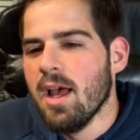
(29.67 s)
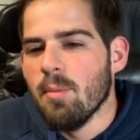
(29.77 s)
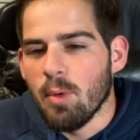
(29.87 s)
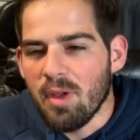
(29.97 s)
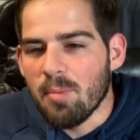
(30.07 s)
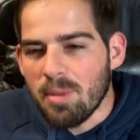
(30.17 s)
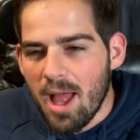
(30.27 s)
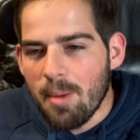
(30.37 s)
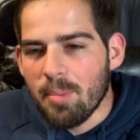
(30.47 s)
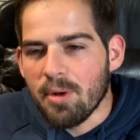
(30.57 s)
But we have
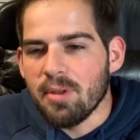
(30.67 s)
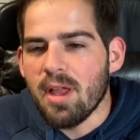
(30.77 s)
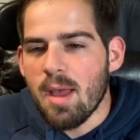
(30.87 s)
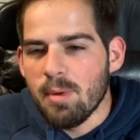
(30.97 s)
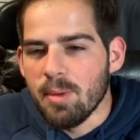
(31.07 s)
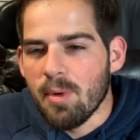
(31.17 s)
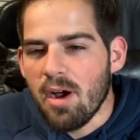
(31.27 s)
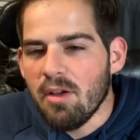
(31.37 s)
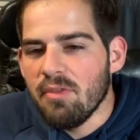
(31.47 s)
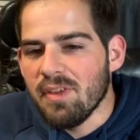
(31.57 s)
Black Bolt, Ebony
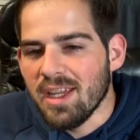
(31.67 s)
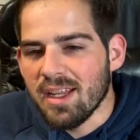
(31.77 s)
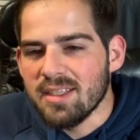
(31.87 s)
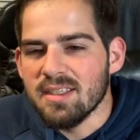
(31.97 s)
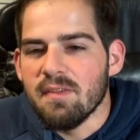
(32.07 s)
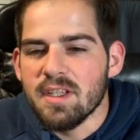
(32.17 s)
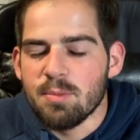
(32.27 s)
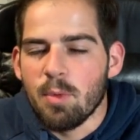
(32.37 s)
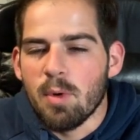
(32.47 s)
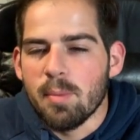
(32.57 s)
Maw, Phoenix,
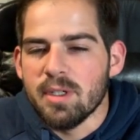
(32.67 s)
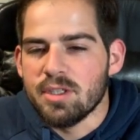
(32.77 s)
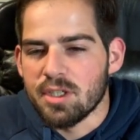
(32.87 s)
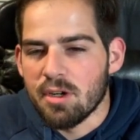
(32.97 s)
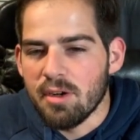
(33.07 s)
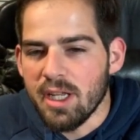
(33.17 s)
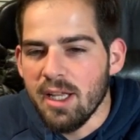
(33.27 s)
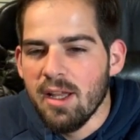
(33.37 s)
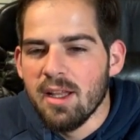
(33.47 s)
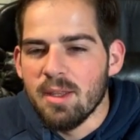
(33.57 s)
Invisible Woman, Shuri.
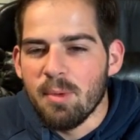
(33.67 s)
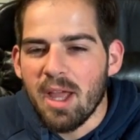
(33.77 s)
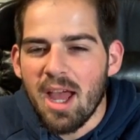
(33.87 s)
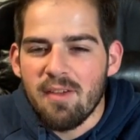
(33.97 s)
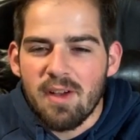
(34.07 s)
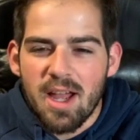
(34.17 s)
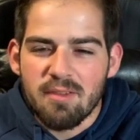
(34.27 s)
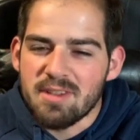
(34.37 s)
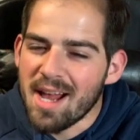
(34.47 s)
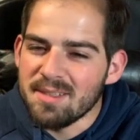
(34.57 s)
Then I
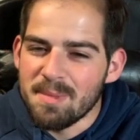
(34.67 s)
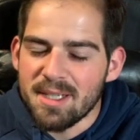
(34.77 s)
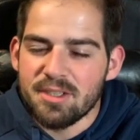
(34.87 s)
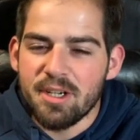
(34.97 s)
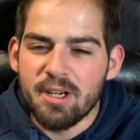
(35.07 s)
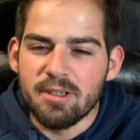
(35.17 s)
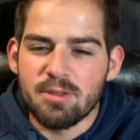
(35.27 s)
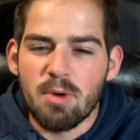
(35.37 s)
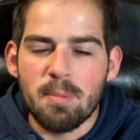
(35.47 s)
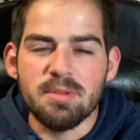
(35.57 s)
have Taskmaster here to
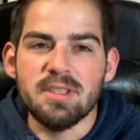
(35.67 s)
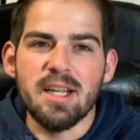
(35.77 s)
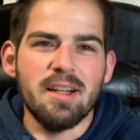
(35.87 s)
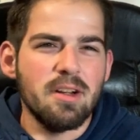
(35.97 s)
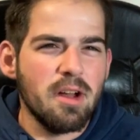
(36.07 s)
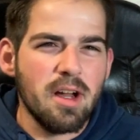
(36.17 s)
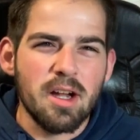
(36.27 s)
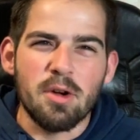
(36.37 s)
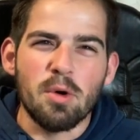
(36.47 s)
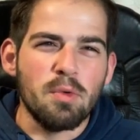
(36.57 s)
represent
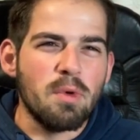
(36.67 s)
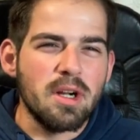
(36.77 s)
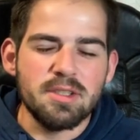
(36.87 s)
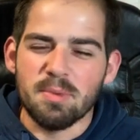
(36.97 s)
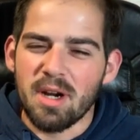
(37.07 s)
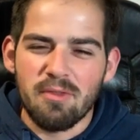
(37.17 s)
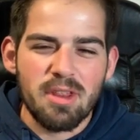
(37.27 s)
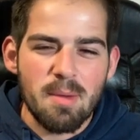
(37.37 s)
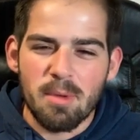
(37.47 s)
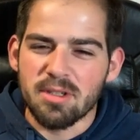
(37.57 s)
Gold Rush, whatever
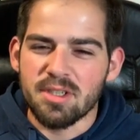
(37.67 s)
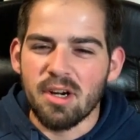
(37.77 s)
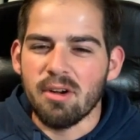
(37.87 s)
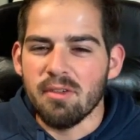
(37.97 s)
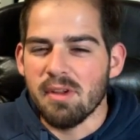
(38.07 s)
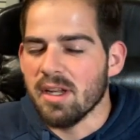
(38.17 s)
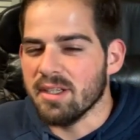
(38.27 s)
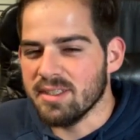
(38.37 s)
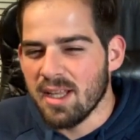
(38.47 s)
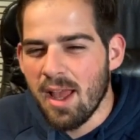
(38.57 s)
that mercenary event
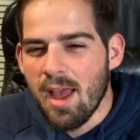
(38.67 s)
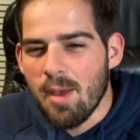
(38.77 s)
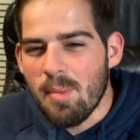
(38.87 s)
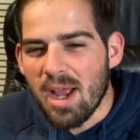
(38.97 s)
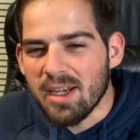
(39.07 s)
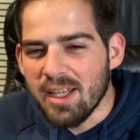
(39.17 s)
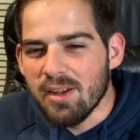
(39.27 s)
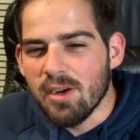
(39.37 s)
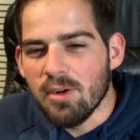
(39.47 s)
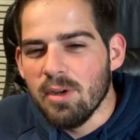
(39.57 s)
is.
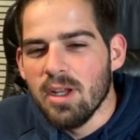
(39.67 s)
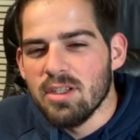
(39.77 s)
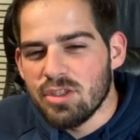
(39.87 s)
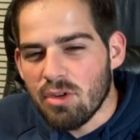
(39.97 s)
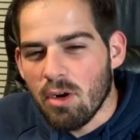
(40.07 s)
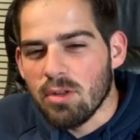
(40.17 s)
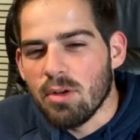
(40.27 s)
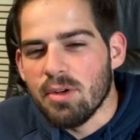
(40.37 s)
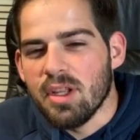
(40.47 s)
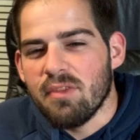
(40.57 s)
Magneto,
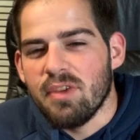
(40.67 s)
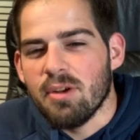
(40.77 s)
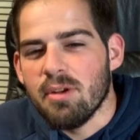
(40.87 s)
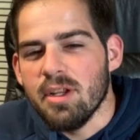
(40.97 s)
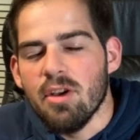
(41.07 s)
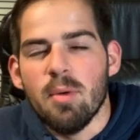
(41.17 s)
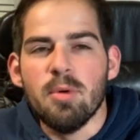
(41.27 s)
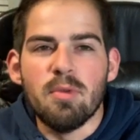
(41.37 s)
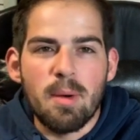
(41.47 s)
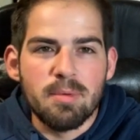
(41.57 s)
Star-Lord, Nick Fury. Nobu
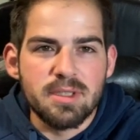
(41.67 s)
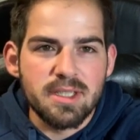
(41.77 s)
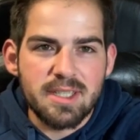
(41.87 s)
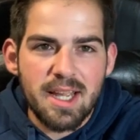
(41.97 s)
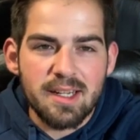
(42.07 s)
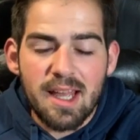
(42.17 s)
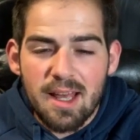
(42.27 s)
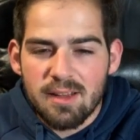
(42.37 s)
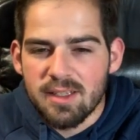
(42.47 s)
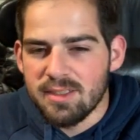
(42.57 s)
represents Hand
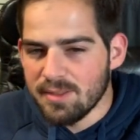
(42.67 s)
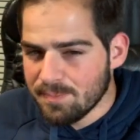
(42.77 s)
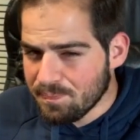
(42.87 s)
Catalyst.